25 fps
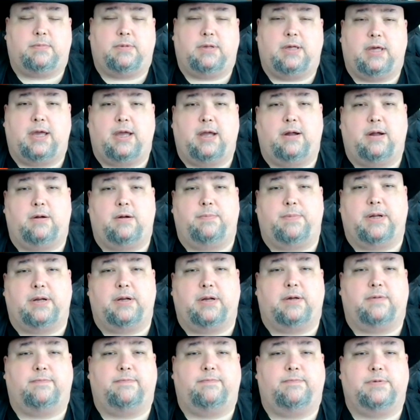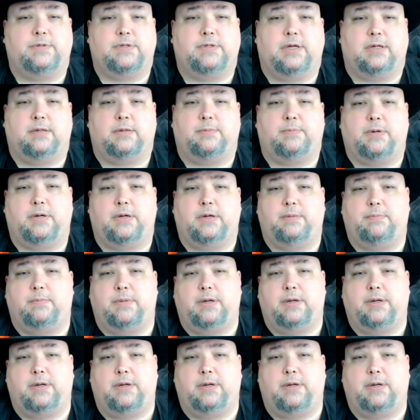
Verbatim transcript: care, may not celebrate,